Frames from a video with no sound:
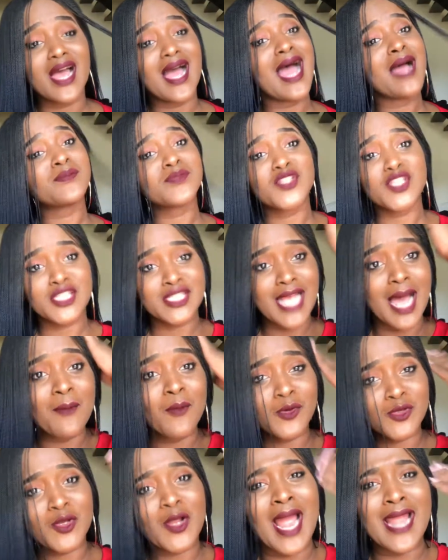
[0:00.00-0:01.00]
I'm
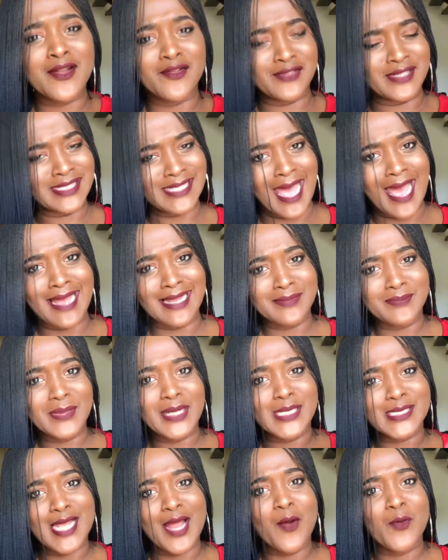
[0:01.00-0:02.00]
also kind of sad
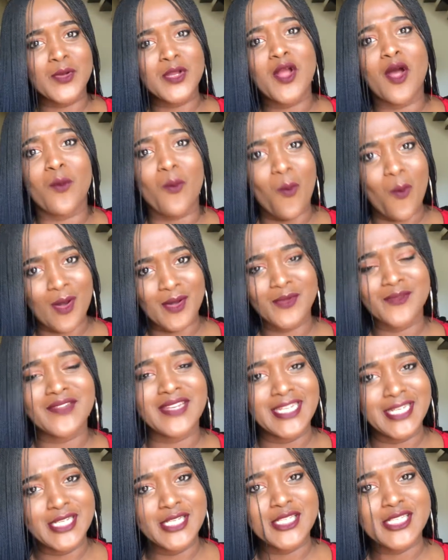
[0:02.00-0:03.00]
because I only got one
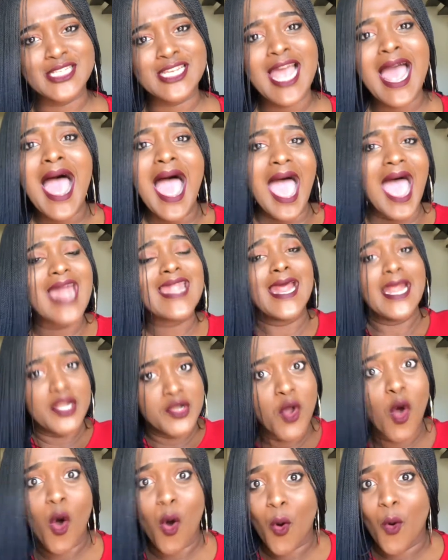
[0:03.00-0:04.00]
of each. And I
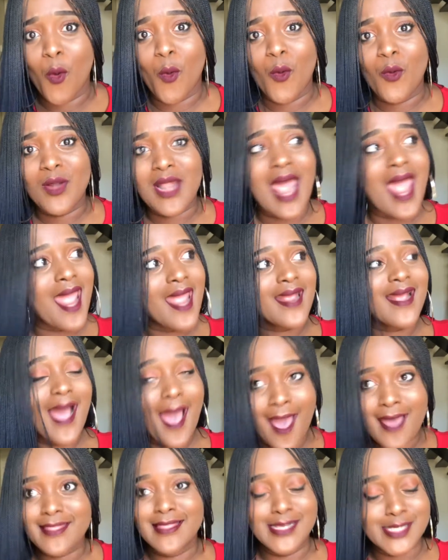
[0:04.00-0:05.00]
know,
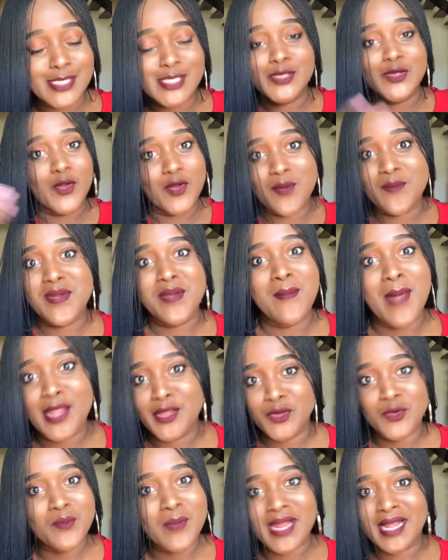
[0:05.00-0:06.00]
like, this is gonna be my
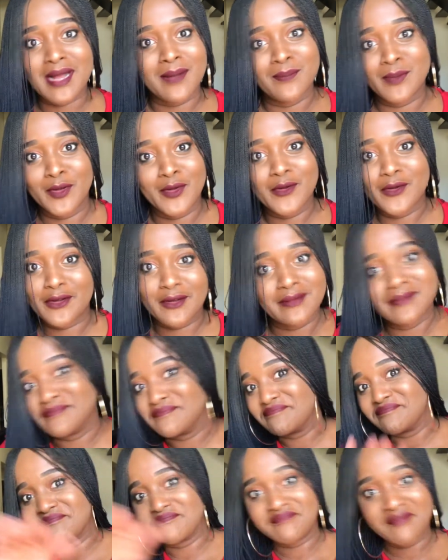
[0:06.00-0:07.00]
new makeup look
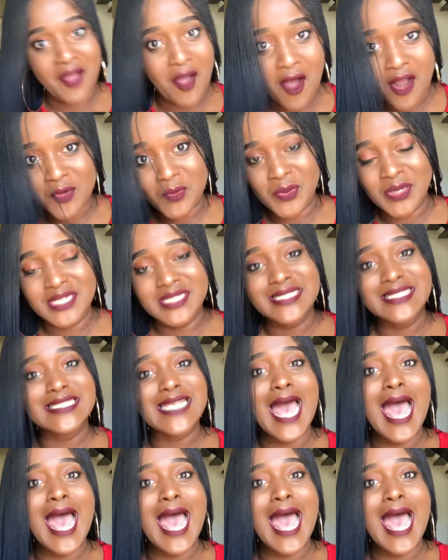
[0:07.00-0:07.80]
onwards.